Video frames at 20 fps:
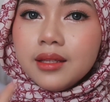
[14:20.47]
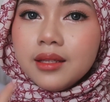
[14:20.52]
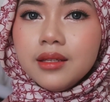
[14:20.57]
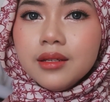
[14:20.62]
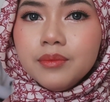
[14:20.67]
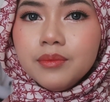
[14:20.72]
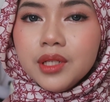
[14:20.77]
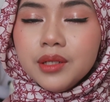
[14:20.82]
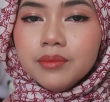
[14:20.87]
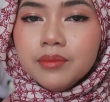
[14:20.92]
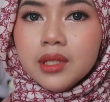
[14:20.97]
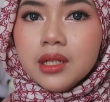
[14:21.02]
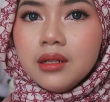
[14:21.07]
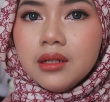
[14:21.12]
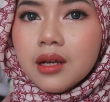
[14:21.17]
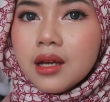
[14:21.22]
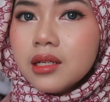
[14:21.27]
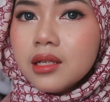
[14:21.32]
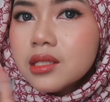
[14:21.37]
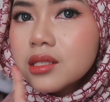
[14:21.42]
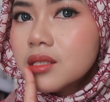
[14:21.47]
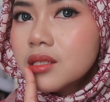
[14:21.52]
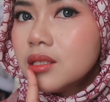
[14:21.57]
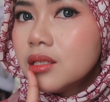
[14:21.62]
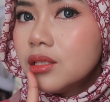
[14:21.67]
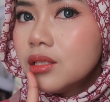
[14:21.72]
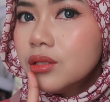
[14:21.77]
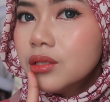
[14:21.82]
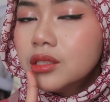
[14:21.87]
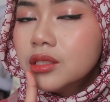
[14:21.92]
Dia bling bling, guys.
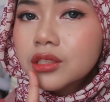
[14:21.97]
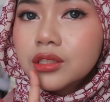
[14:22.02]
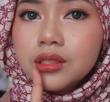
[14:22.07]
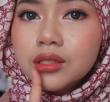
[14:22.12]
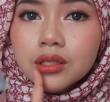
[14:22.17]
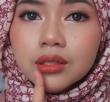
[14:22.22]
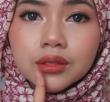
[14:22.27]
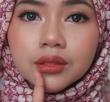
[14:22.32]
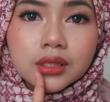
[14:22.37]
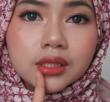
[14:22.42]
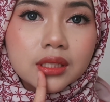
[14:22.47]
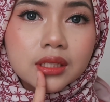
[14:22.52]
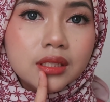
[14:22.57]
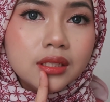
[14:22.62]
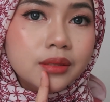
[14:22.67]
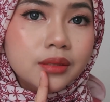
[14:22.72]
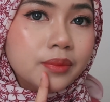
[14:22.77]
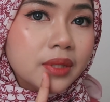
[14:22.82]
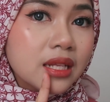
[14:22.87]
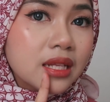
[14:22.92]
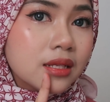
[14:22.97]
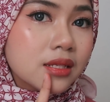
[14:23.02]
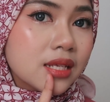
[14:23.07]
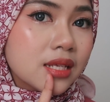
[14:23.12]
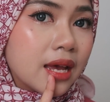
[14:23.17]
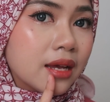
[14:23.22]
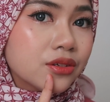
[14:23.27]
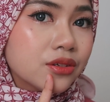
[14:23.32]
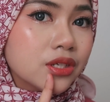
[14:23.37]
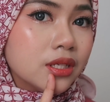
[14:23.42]
It looks glossy, but it's
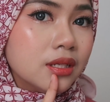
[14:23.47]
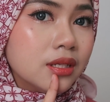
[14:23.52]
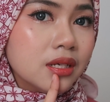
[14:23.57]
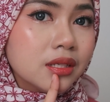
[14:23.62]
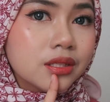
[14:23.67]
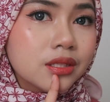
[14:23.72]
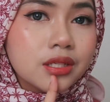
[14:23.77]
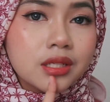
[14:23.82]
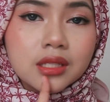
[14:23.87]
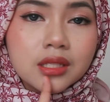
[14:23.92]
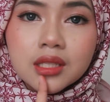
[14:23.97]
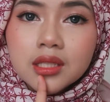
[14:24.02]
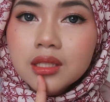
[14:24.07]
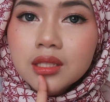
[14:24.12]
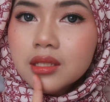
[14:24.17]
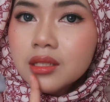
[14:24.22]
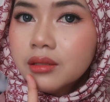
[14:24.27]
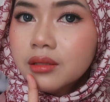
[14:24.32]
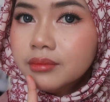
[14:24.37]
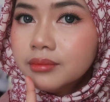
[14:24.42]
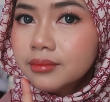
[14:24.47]
actually a tint.